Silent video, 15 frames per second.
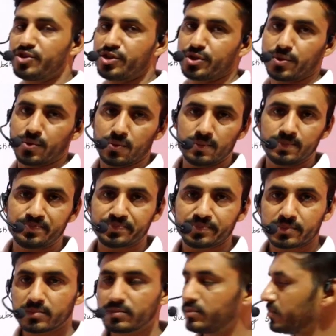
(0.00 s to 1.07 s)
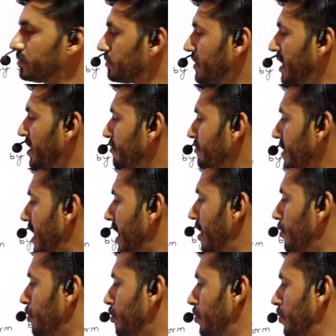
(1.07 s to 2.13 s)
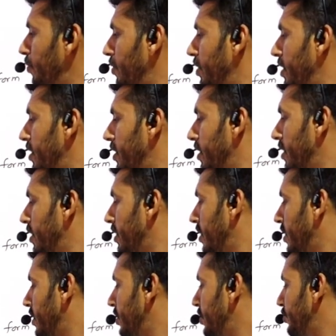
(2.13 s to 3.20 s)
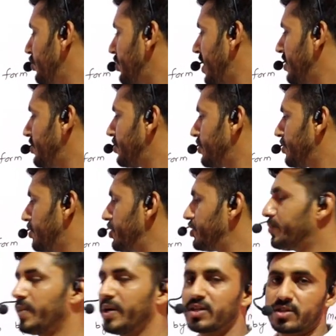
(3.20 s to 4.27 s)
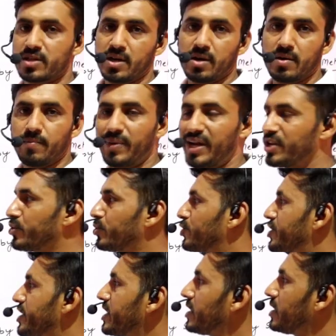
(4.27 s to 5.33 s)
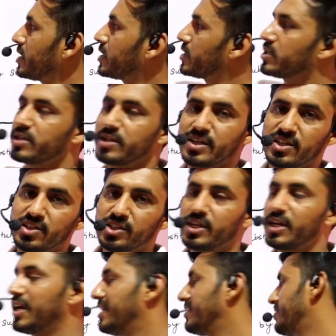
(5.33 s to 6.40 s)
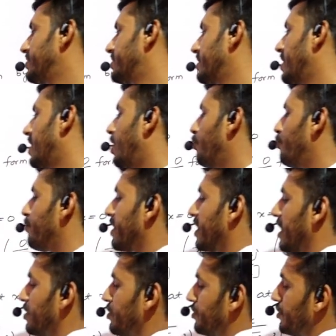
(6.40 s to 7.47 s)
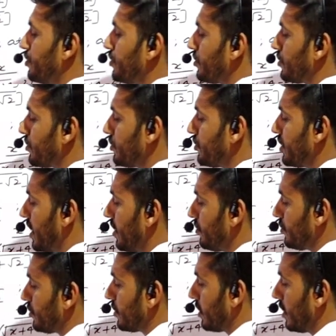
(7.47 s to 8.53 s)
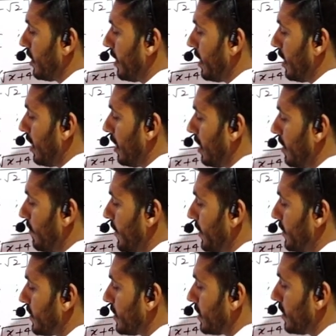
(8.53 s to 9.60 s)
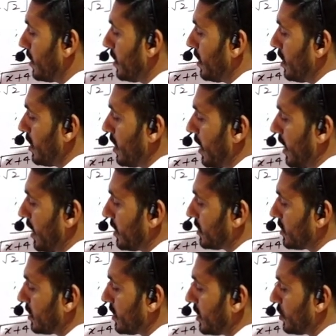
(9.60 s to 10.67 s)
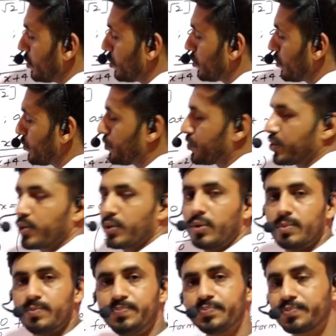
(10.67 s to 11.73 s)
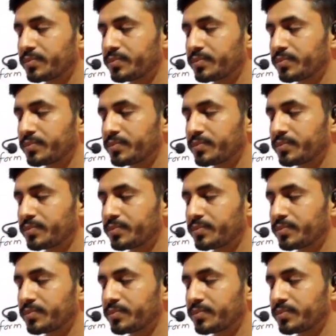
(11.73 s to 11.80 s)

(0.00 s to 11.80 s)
0. Then we have to change this function by using rationalization. How we can change? Limit x tends to 0.